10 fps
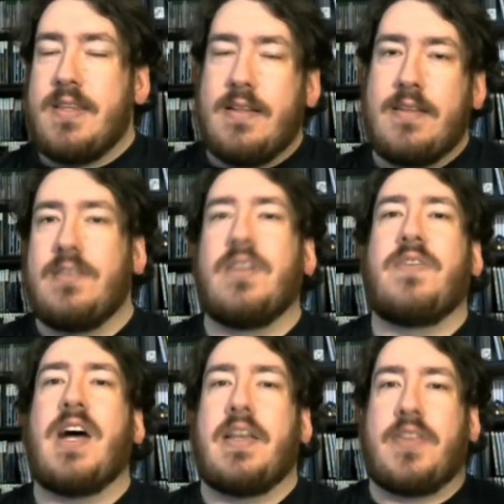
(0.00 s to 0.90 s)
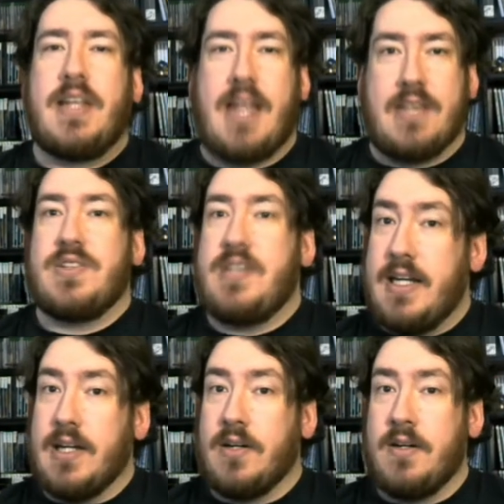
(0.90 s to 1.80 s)
Leviathan is
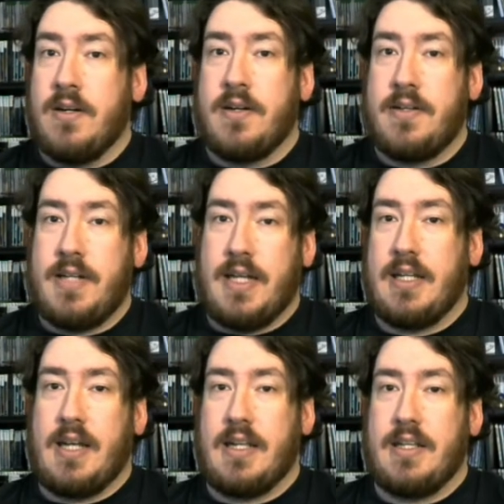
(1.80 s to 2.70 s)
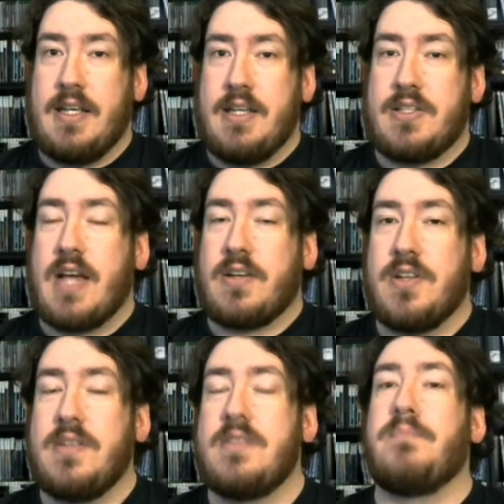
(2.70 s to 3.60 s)
near in these
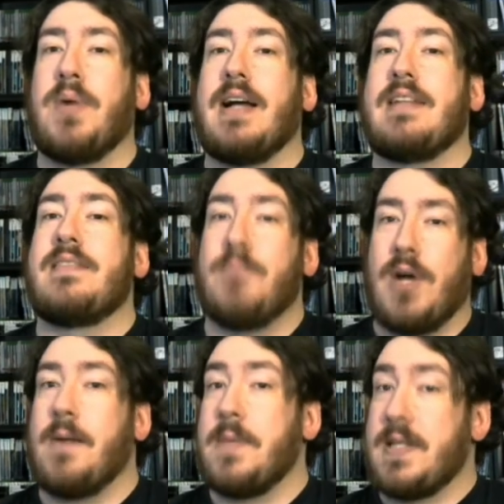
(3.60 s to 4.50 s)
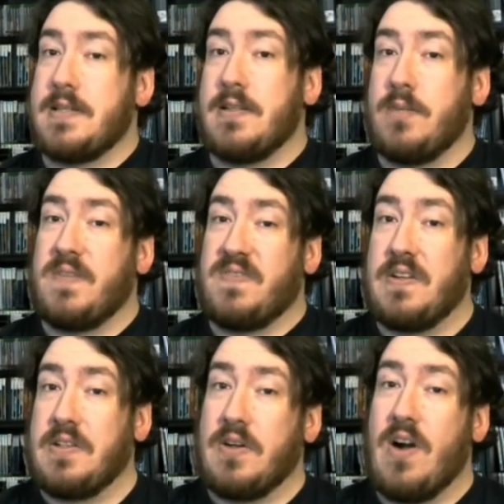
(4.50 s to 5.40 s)
sections, but Bahamut is a little bit
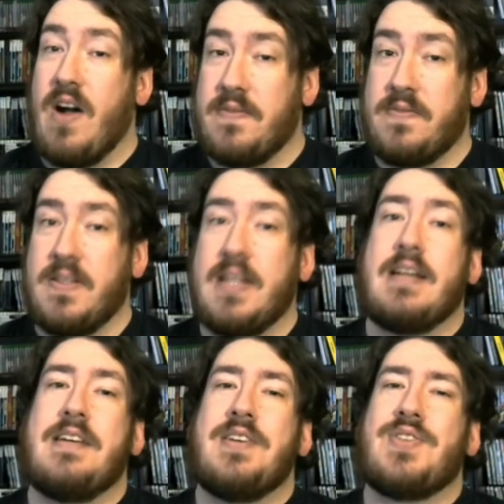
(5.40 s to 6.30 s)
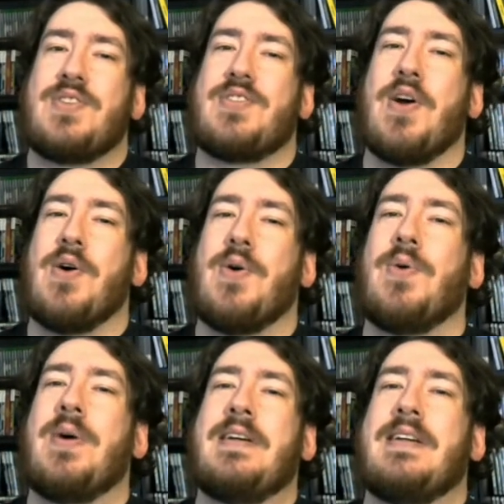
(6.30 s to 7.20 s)
further off.
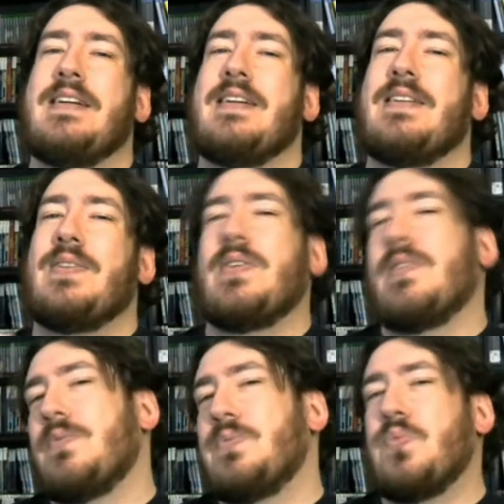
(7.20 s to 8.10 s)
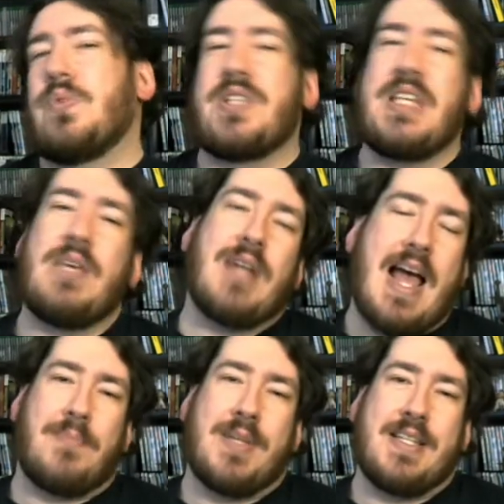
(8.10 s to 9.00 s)
So we'll see what
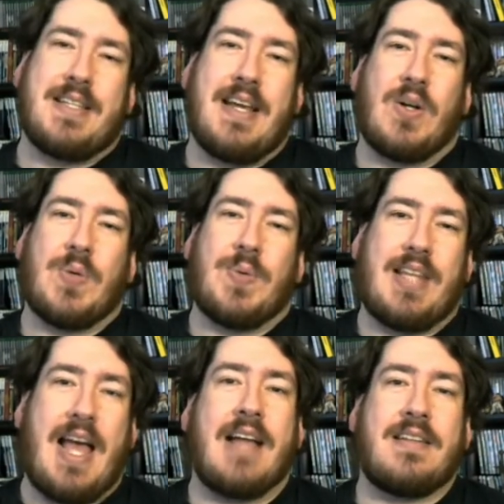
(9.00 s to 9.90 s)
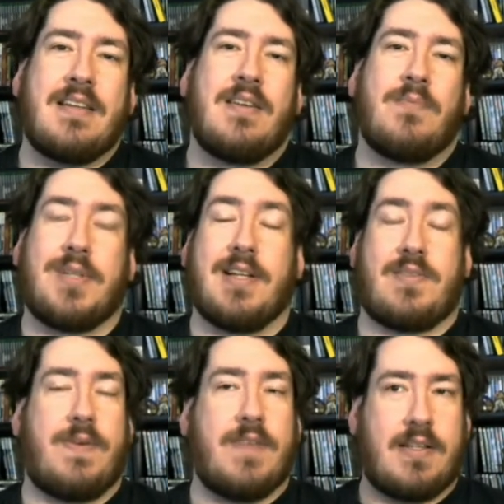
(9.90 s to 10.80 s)
happens there with that.
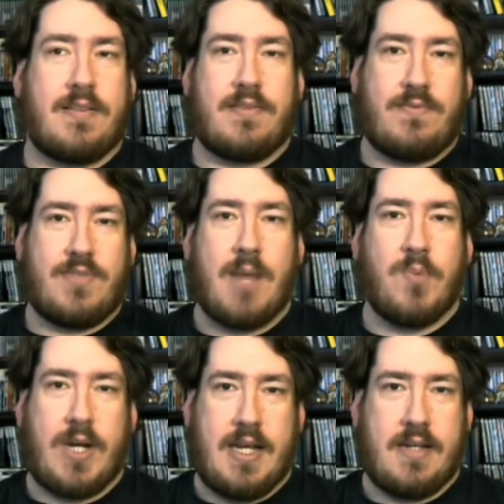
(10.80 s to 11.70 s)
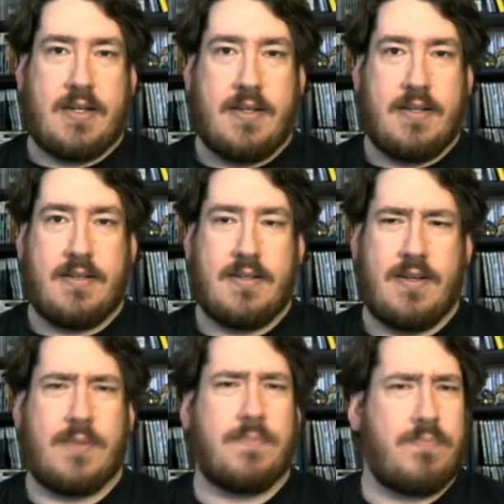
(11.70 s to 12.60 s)
Plus, we've got Cyborg Kid,
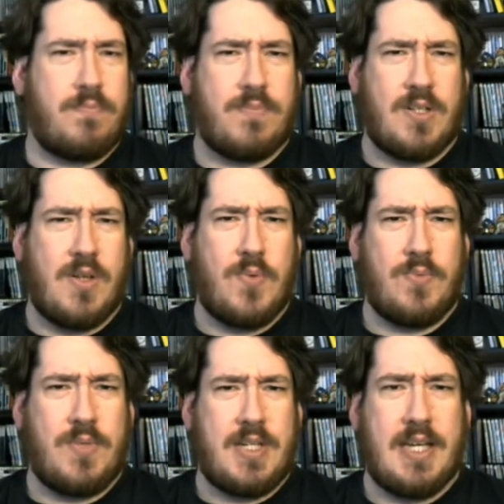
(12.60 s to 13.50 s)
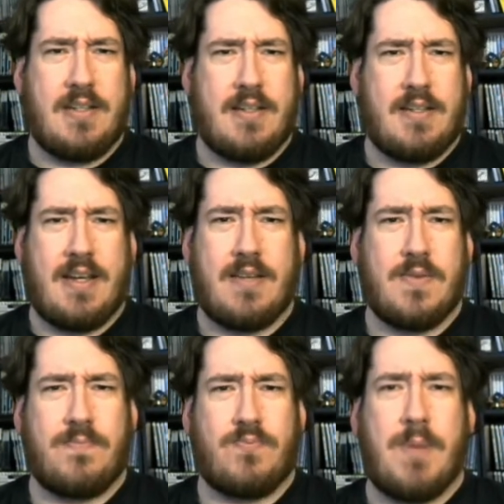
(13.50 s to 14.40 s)
our clone kid. I
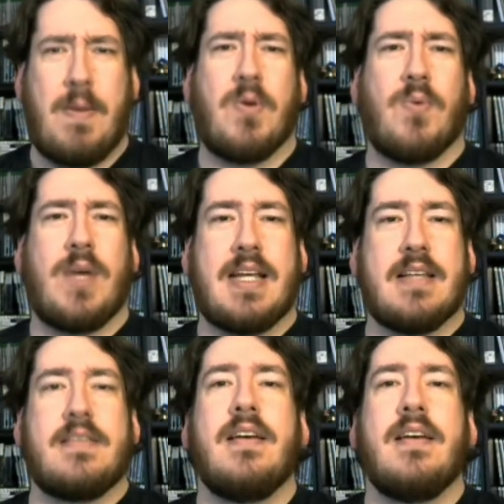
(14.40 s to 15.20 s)
don't remember what he is,